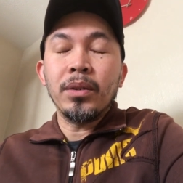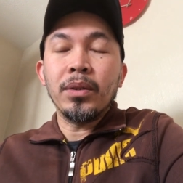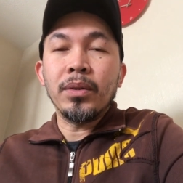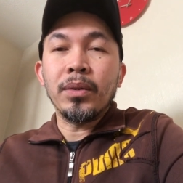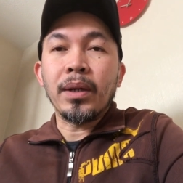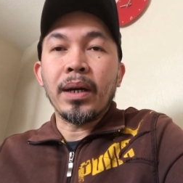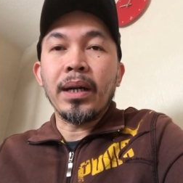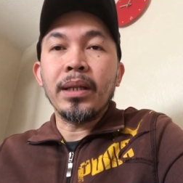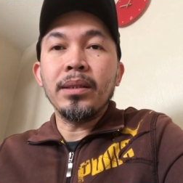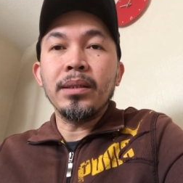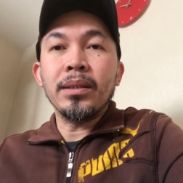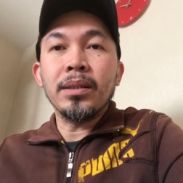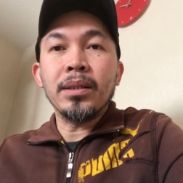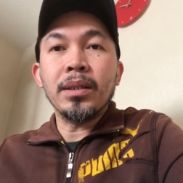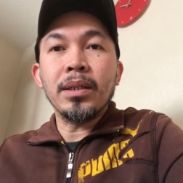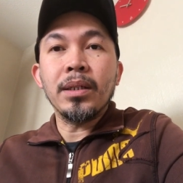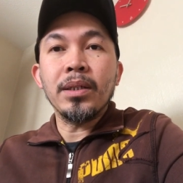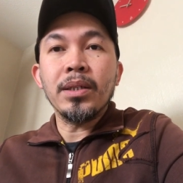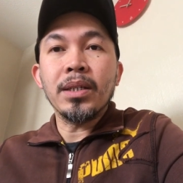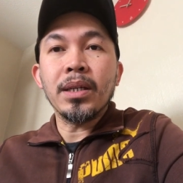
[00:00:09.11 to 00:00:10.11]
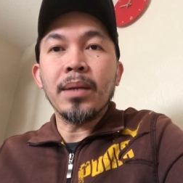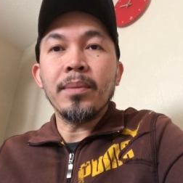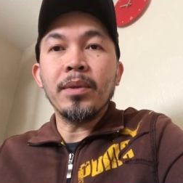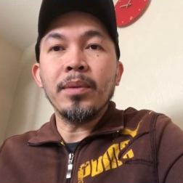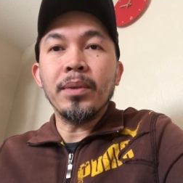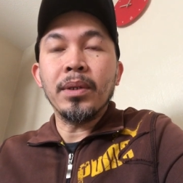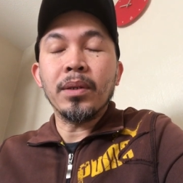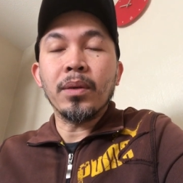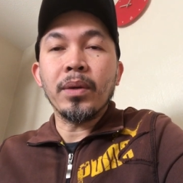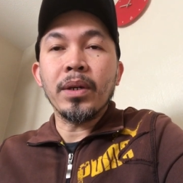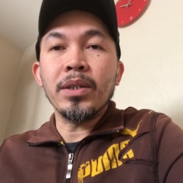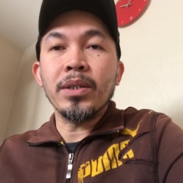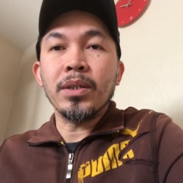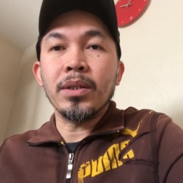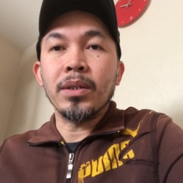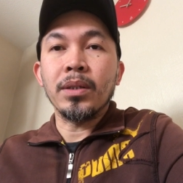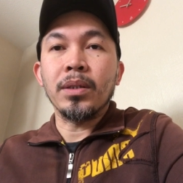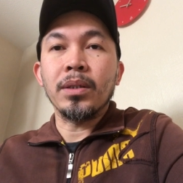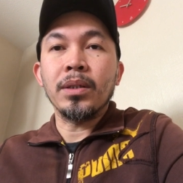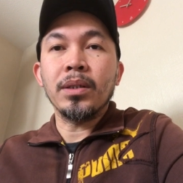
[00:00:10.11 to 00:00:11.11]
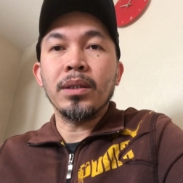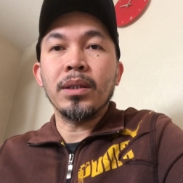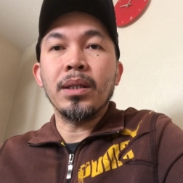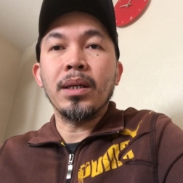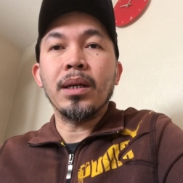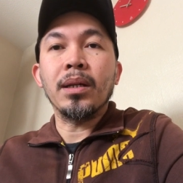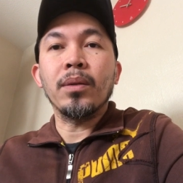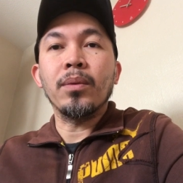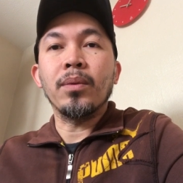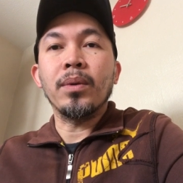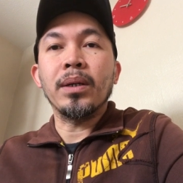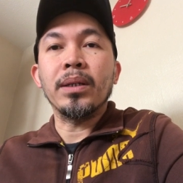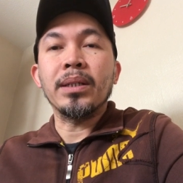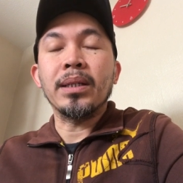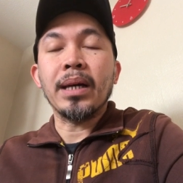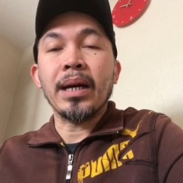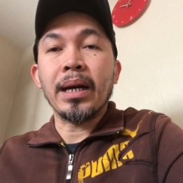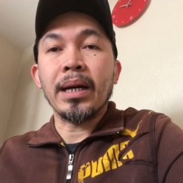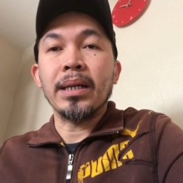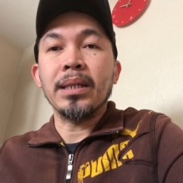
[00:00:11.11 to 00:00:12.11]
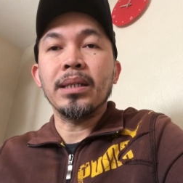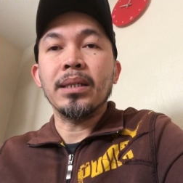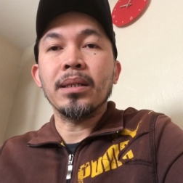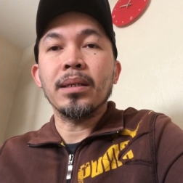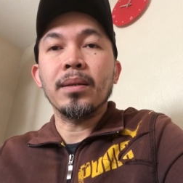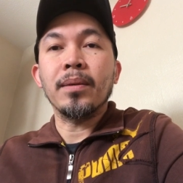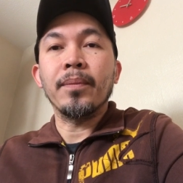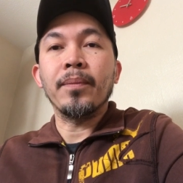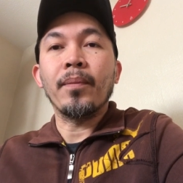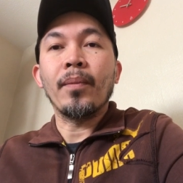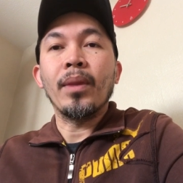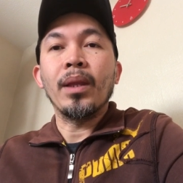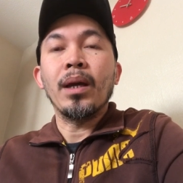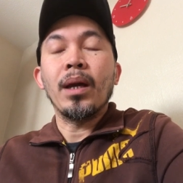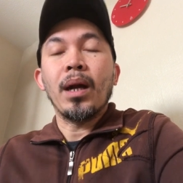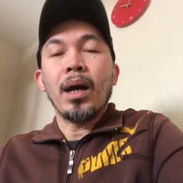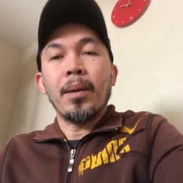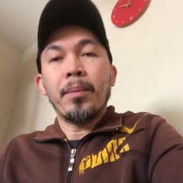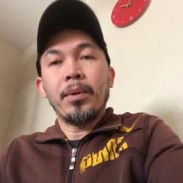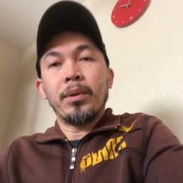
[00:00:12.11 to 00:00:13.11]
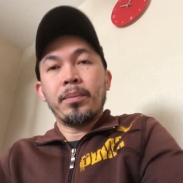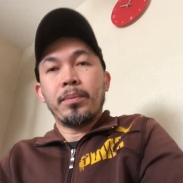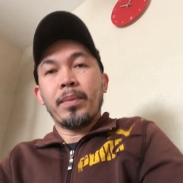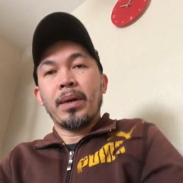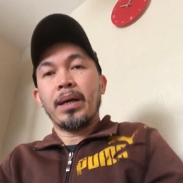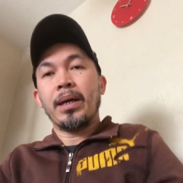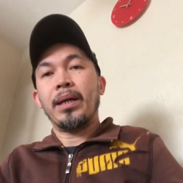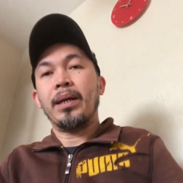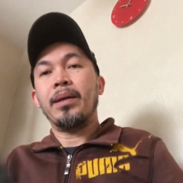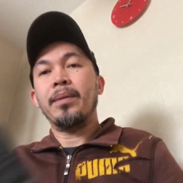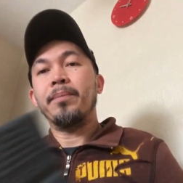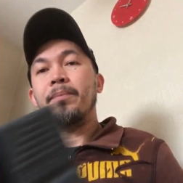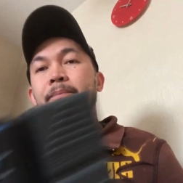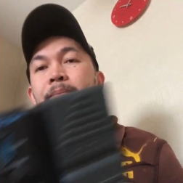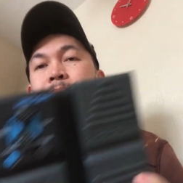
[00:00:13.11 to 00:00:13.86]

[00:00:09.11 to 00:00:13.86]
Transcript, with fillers: to answer some of the questions that was asked about my